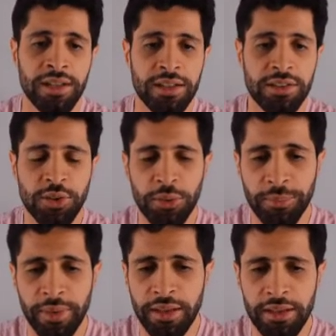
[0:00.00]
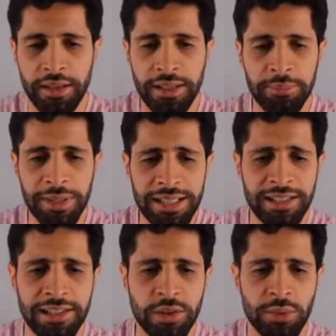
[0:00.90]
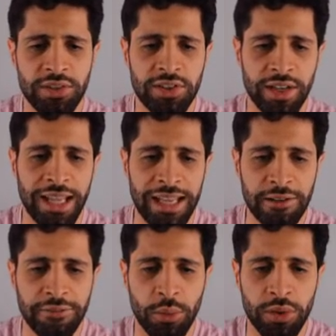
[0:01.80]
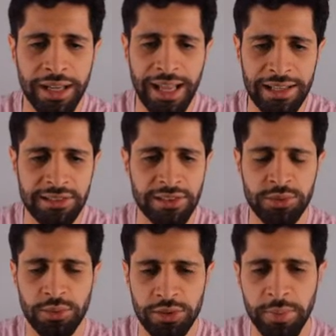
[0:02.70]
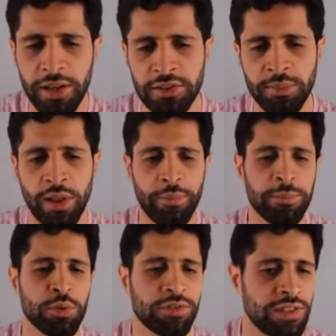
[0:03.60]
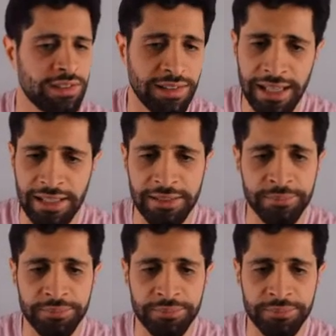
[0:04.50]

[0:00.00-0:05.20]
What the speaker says: So immediately you want to see, okay, if I want to castle as soon as possible, how many moves does it take?